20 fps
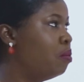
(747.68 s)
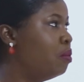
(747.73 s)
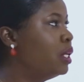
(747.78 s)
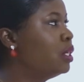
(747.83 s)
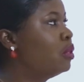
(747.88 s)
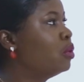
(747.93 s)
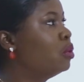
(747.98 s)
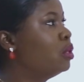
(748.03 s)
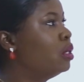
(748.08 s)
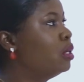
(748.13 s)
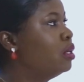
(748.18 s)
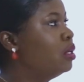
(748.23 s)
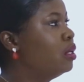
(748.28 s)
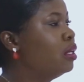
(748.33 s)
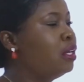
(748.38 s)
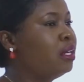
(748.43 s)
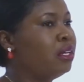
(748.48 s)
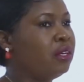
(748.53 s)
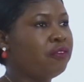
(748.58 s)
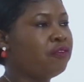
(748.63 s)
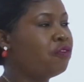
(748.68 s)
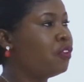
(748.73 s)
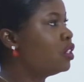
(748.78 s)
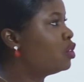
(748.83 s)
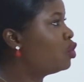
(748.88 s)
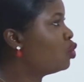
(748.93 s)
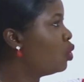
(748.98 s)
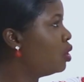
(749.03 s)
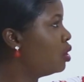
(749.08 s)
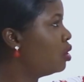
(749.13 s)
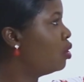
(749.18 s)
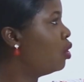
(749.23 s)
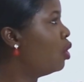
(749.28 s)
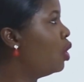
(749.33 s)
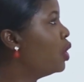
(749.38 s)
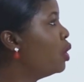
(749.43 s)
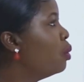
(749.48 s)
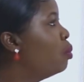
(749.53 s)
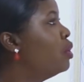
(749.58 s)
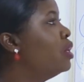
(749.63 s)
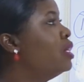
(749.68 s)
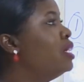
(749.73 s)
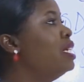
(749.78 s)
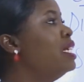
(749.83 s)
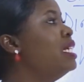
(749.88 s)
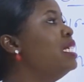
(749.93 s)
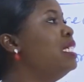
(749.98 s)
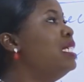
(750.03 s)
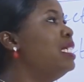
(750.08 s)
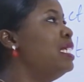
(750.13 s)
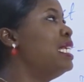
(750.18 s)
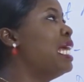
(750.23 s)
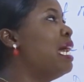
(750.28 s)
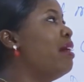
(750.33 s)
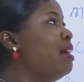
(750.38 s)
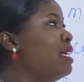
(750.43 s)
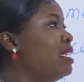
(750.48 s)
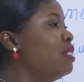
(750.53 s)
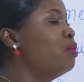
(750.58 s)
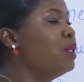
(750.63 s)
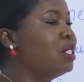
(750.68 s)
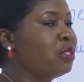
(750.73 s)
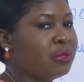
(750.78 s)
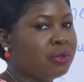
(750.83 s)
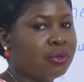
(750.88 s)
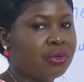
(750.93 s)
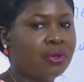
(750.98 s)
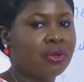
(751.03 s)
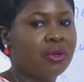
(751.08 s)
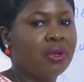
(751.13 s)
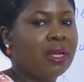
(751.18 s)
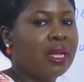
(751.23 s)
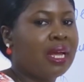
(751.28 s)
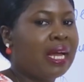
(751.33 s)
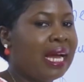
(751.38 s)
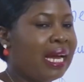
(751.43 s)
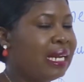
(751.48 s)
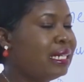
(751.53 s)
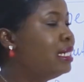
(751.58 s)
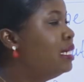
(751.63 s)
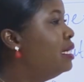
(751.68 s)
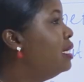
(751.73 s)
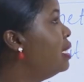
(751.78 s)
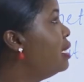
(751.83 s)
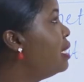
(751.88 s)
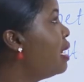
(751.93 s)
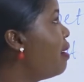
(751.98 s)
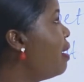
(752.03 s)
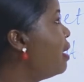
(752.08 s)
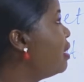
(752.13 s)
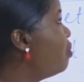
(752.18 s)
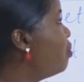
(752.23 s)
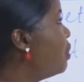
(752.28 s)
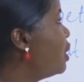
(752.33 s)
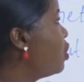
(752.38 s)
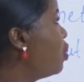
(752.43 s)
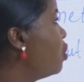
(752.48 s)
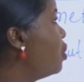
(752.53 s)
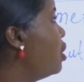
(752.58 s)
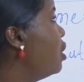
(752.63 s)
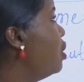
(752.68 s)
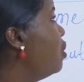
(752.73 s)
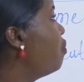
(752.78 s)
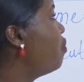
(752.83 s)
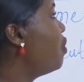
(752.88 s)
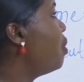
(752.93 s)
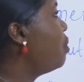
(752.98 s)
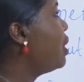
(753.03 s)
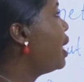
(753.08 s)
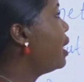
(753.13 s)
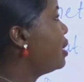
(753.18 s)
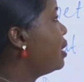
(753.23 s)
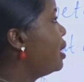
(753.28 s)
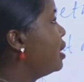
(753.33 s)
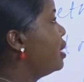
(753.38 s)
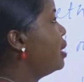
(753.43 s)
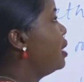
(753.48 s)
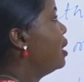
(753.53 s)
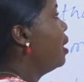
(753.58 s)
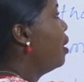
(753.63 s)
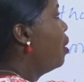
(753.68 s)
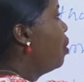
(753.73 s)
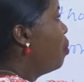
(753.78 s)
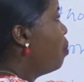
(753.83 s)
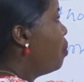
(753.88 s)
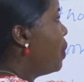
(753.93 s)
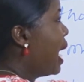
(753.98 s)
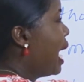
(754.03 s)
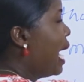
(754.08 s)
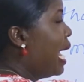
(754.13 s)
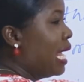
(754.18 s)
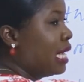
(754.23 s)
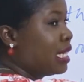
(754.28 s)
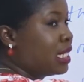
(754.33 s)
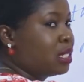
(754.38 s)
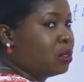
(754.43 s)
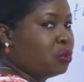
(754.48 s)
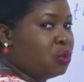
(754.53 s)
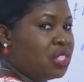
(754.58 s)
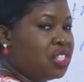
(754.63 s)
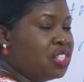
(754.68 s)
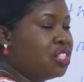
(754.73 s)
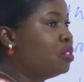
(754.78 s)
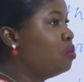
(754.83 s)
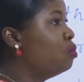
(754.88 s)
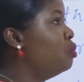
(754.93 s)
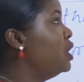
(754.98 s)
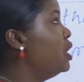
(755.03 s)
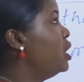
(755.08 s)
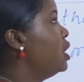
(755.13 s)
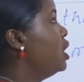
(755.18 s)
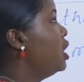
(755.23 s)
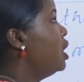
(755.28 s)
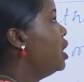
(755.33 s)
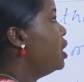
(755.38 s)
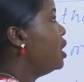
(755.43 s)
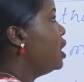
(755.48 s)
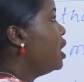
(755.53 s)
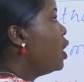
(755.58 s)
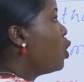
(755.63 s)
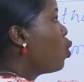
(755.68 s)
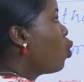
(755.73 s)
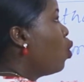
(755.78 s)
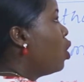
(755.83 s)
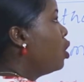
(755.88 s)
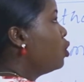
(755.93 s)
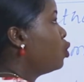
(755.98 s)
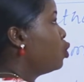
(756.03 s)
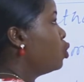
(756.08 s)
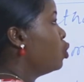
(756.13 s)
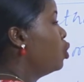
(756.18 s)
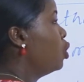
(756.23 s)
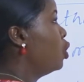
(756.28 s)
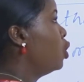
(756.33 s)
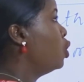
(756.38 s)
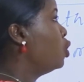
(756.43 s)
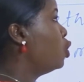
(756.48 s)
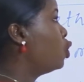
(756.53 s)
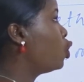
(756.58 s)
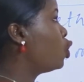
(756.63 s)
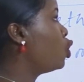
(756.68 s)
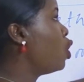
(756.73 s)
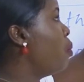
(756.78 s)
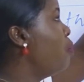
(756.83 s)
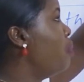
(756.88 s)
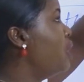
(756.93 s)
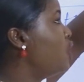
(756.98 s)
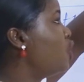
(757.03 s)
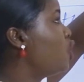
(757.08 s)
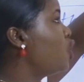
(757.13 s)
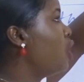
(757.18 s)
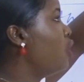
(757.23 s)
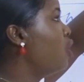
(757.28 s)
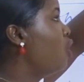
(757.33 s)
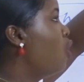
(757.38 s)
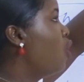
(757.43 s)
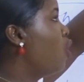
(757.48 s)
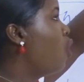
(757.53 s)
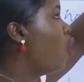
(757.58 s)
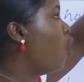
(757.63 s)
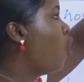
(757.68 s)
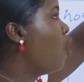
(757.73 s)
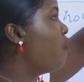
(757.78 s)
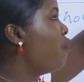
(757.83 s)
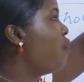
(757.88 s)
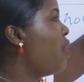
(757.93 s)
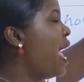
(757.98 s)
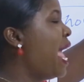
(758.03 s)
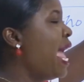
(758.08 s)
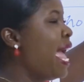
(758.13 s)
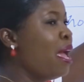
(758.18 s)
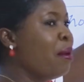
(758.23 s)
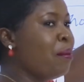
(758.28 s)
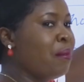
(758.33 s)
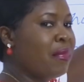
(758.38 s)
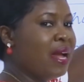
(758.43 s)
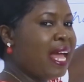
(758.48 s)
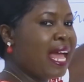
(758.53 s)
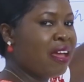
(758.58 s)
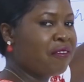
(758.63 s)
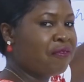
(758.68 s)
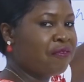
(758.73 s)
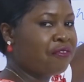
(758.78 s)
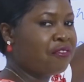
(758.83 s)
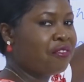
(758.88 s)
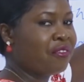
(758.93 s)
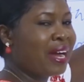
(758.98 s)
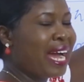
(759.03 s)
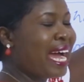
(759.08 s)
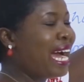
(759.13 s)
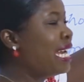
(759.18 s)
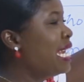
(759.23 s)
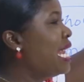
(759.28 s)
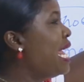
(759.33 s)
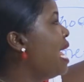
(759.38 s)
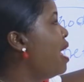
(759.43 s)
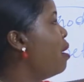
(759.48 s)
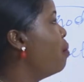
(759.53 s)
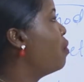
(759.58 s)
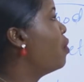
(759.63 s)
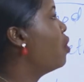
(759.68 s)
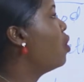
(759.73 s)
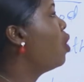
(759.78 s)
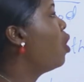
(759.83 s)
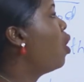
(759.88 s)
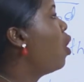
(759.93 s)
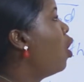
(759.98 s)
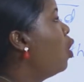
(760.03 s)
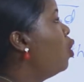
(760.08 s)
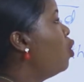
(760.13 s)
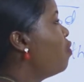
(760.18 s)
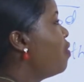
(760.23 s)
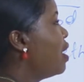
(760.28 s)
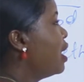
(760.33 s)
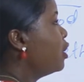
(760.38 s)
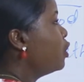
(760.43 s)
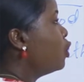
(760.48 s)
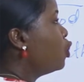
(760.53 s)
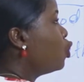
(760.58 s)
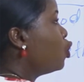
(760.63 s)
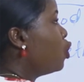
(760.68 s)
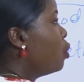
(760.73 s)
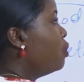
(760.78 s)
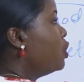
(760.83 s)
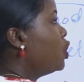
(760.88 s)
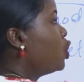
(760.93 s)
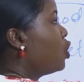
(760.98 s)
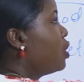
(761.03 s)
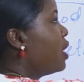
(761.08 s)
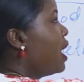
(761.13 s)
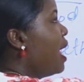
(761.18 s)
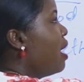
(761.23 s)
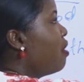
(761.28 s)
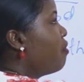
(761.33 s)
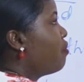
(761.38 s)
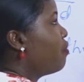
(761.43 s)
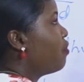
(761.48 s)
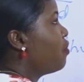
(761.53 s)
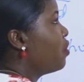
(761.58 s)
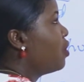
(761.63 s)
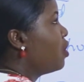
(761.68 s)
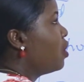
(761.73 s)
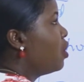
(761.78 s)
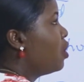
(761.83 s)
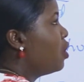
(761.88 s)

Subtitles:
method. The first one on the board is the direct method, and the direct method, the formula says bar x, which is mean, is equal to summation of f and m all over summation f.